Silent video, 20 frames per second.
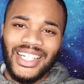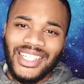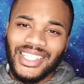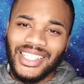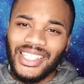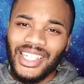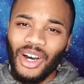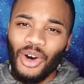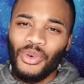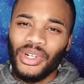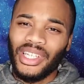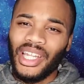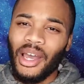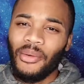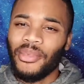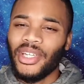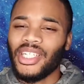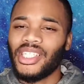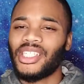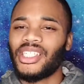So with
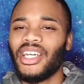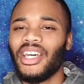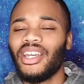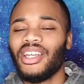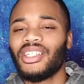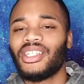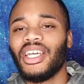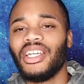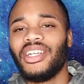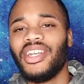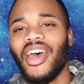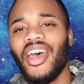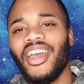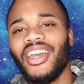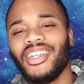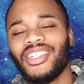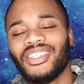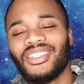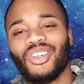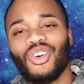that being said, in
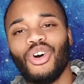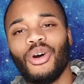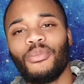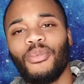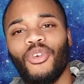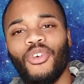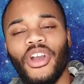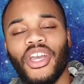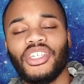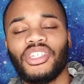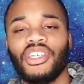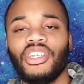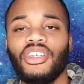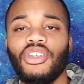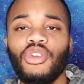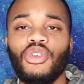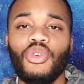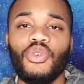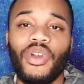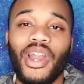today's corporation,
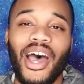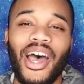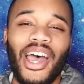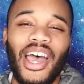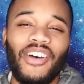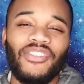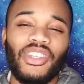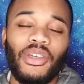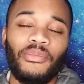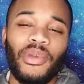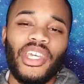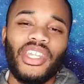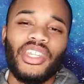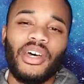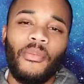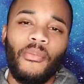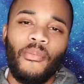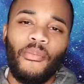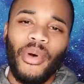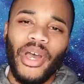you do not have to be
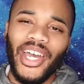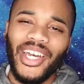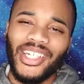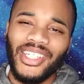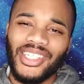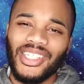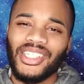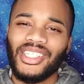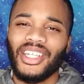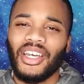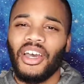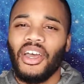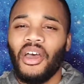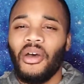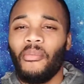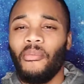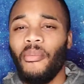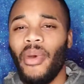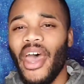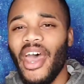the best
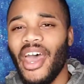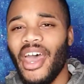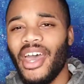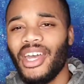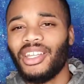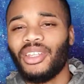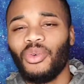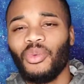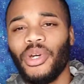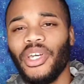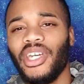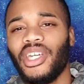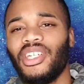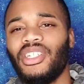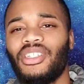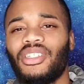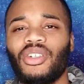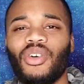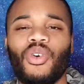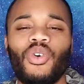math
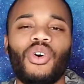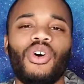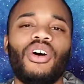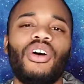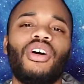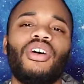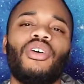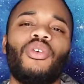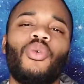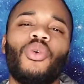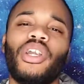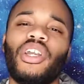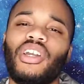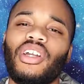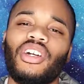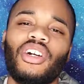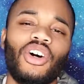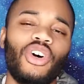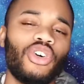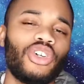whiz or one of
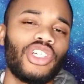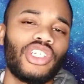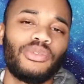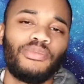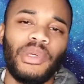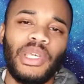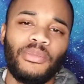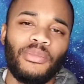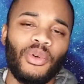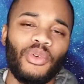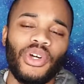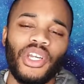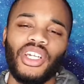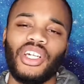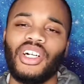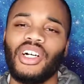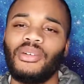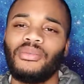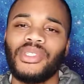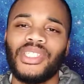the coldest people when it
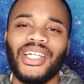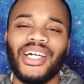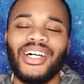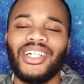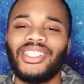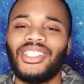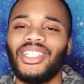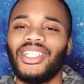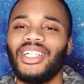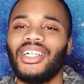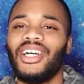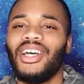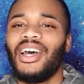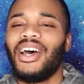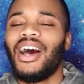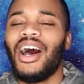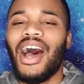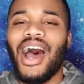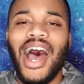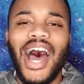comes down to
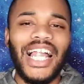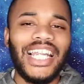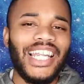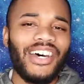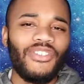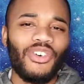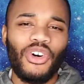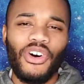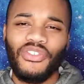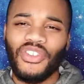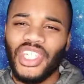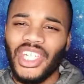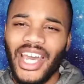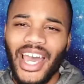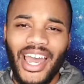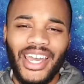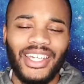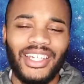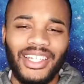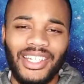a high level of
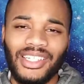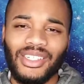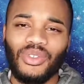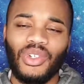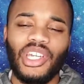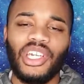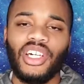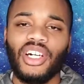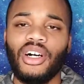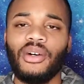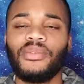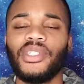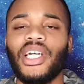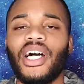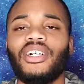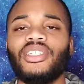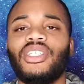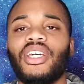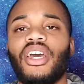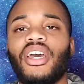calculus. When it comes
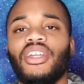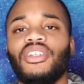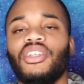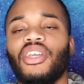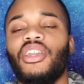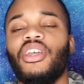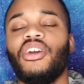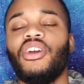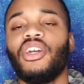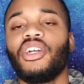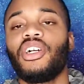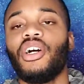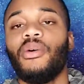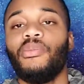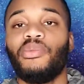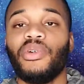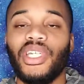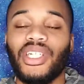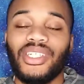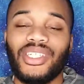down to engineering
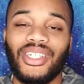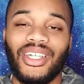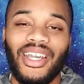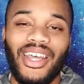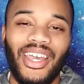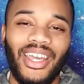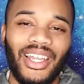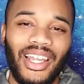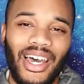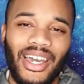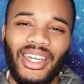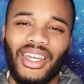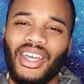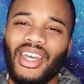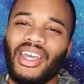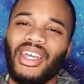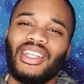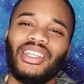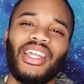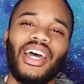companies today, like
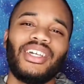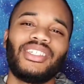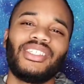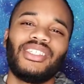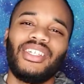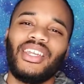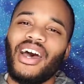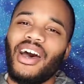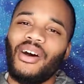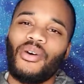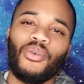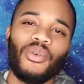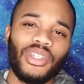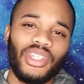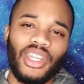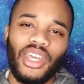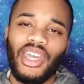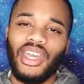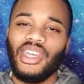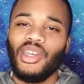that's not what
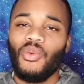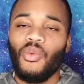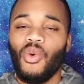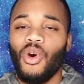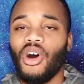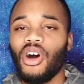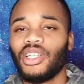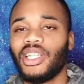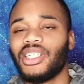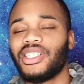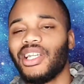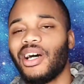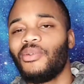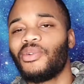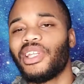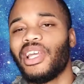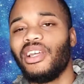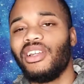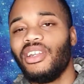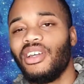they want. That's not
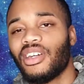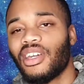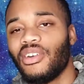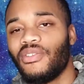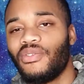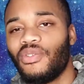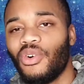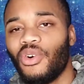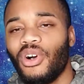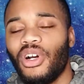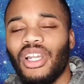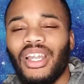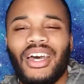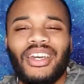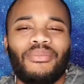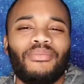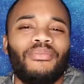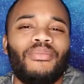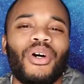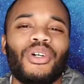what they're looking for.
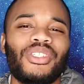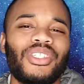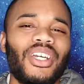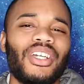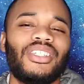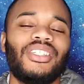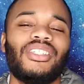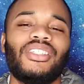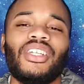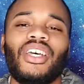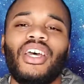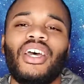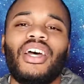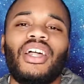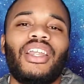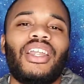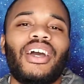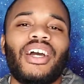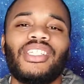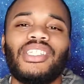Like in most cases,
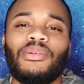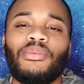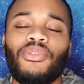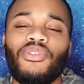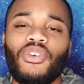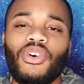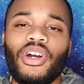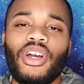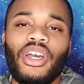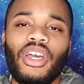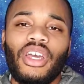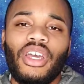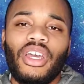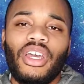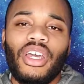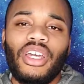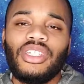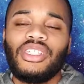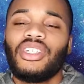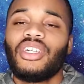like I said before,
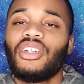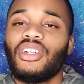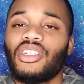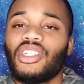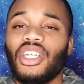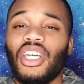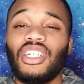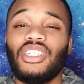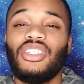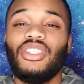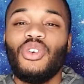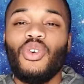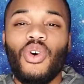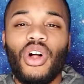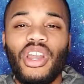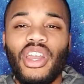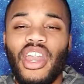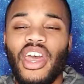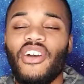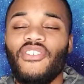it's a good chance you
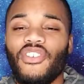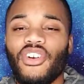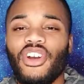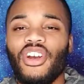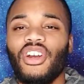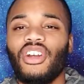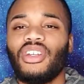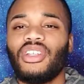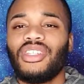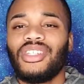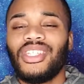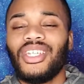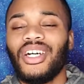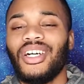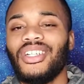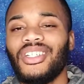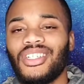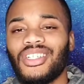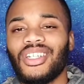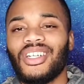will never
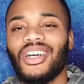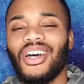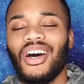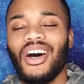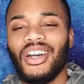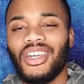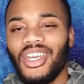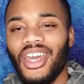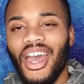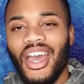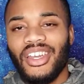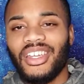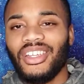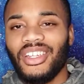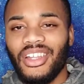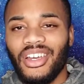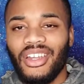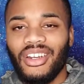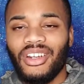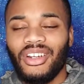touch a
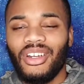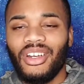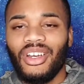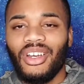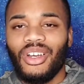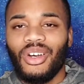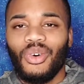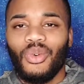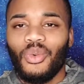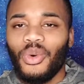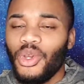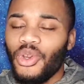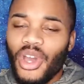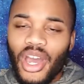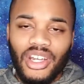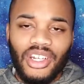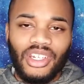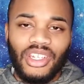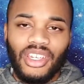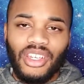calculator when you
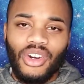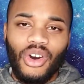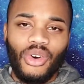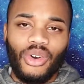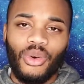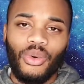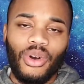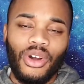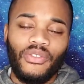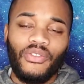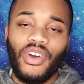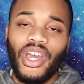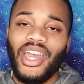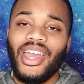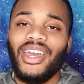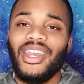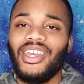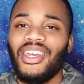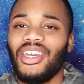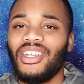actually go to work for
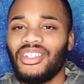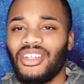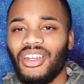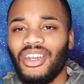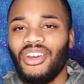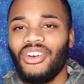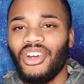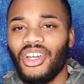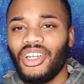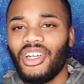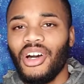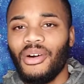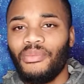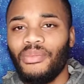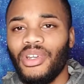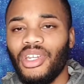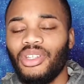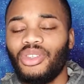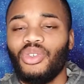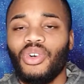any engineering
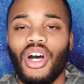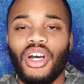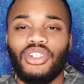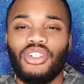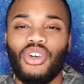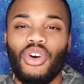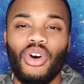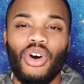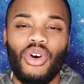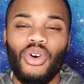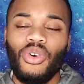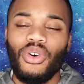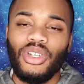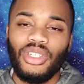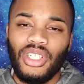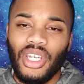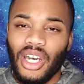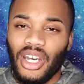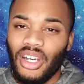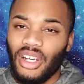company throughout your whole
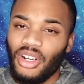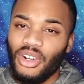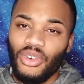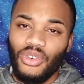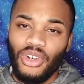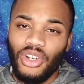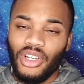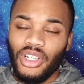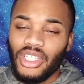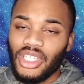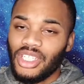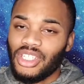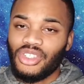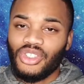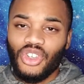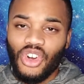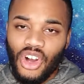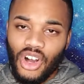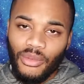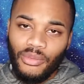entire career. It's a
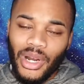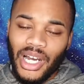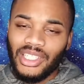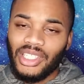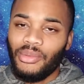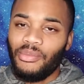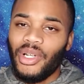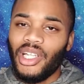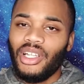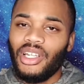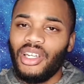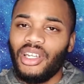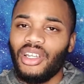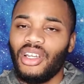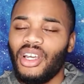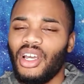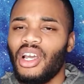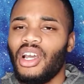strong possibility.